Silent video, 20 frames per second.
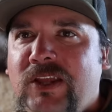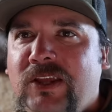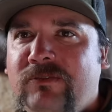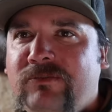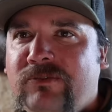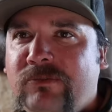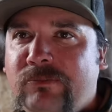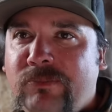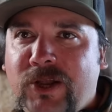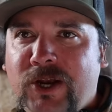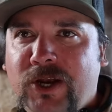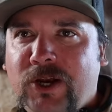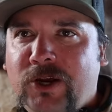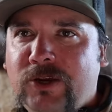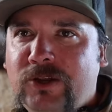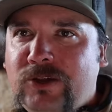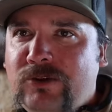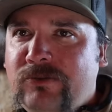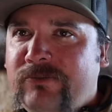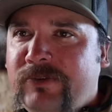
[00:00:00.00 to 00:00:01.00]
then from there,
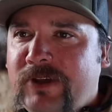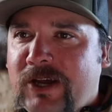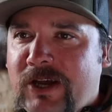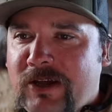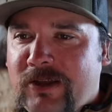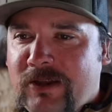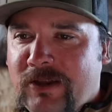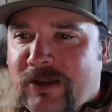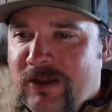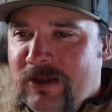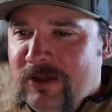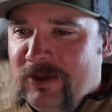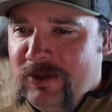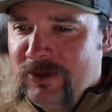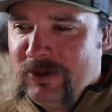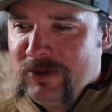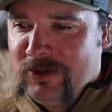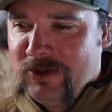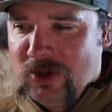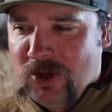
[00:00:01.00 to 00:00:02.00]
you've got
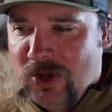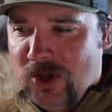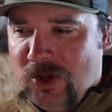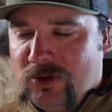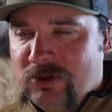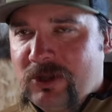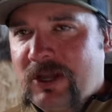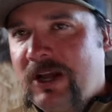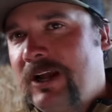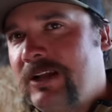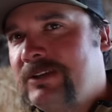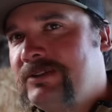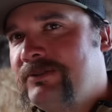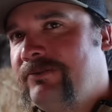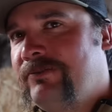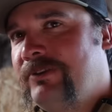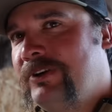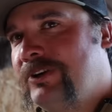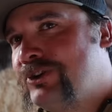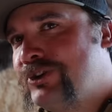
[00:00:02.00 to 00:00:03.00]
all kinds of
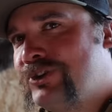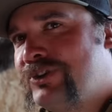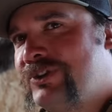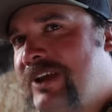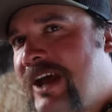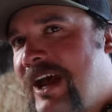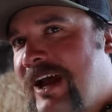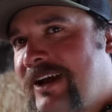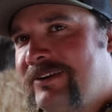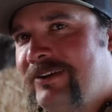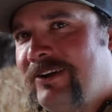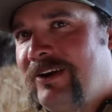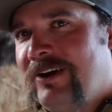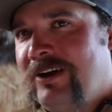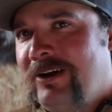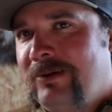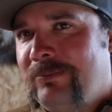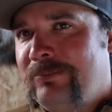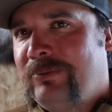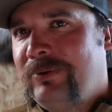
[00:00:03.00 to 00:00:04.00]
fish stacked
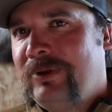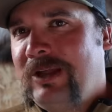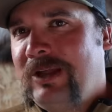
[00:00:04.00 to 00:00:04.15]
up